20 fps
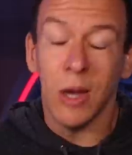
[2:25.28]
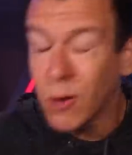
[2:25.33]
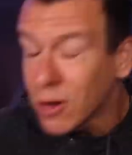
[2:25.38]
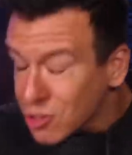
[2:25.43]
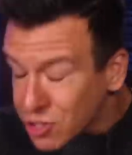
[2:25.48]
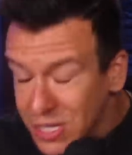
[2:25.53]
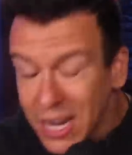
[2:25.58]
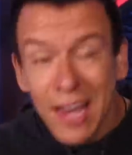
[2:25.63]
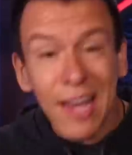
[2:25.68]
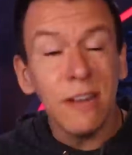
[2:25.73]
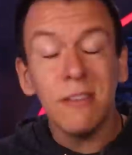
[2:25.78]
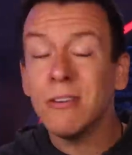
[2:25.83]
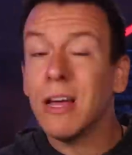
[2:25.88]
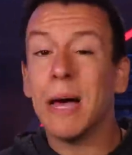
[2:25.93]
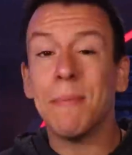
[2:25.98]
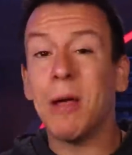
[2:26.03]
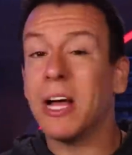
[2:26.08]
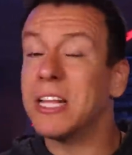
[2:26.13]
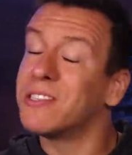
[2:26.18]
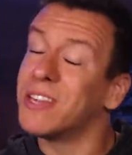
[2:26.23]
Now understand,
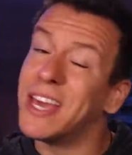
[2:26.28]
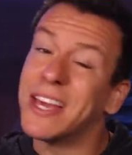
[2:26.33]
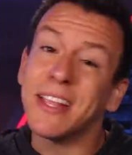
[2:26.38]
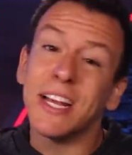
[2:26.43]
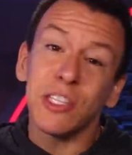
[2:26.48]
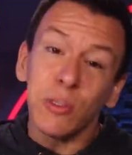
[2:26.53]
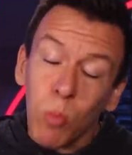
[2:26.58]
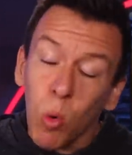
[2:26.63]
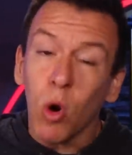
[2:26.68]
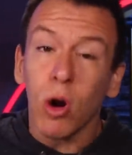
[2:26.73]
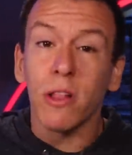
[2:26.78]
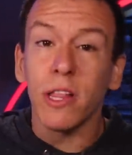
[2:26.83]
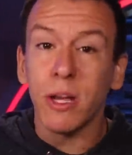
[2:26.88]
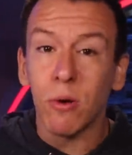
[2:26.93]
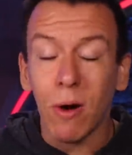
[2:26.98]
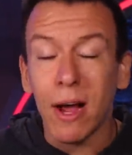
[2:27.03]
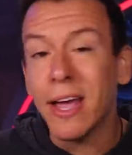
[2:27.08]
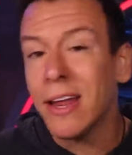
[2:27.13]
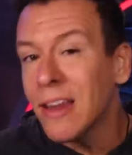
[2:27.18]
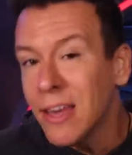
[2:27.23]
I'm not saying that's morally
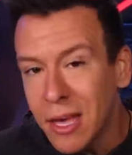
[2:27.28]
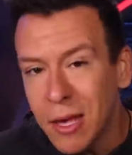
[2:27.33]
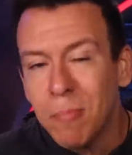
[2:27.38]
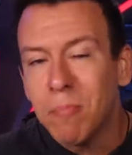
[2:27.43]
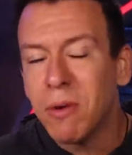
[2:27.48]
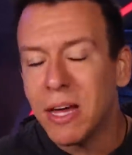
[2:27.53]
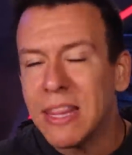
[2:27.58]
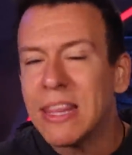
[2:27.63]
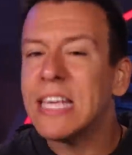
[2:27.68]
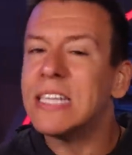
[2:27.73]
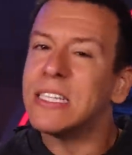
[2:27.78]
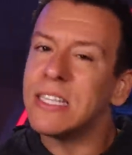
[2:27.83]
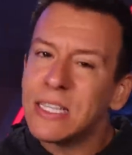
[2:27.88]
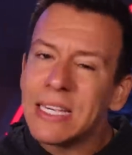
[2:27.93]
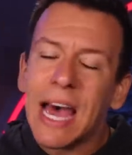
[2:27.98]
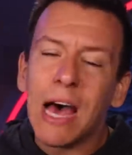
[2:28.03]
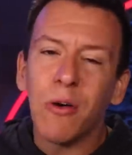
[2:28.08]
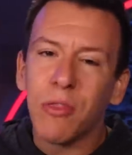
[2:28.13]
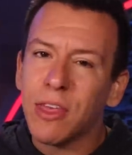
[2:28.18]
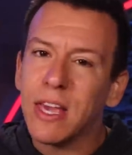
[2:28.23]
right, but this
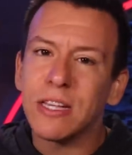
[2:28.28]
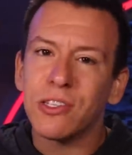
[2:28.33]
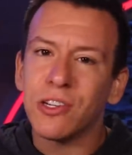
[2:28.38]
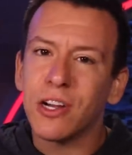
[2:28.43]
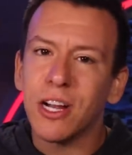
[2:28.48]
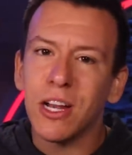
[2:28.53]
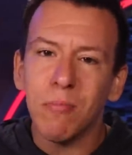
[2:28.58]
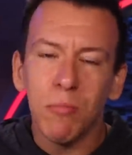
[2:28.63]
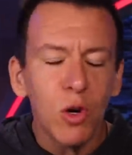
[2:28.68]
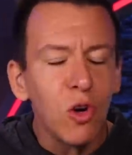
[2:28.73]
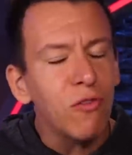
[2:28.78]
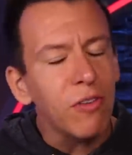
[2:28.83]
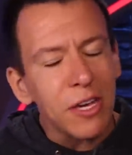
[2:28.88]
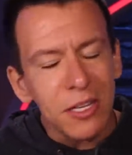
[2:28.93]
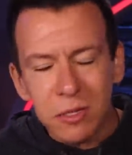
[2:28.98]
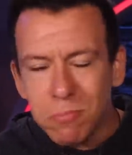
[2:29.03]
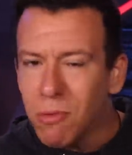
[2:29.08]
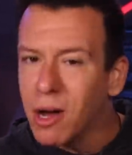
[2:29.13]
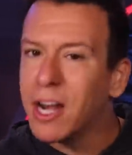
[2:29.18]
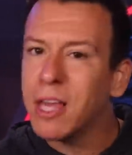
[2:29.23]
is how things are gonna move,
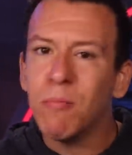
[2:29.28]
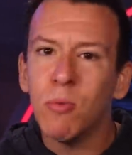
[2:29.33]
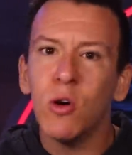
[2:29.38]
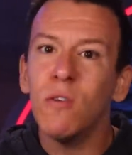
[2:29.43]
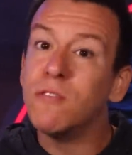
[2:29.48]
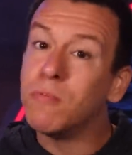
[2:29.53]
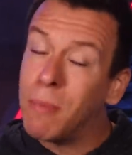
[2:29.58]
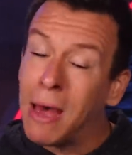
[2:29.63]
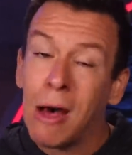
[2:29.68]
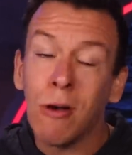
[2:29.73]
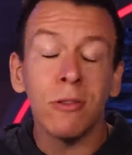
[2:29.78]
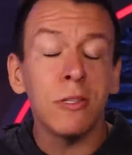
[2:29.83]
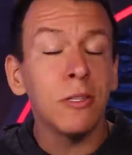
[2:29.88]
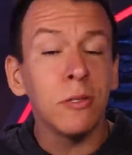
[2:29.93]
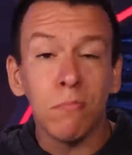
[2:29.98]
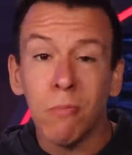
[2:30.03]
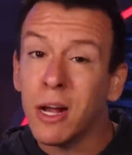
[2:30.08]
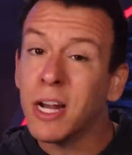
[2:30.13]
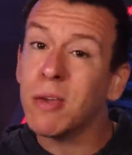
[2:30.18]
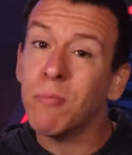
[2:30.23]
because money moves
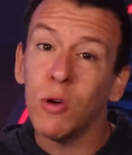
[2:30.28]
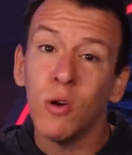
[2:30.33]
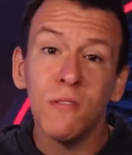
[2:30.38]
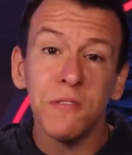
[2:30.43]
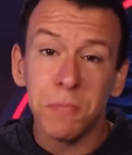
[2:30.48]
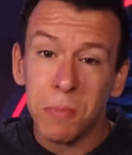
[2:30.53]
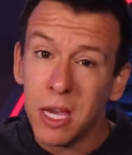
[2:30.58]
mountains, money moves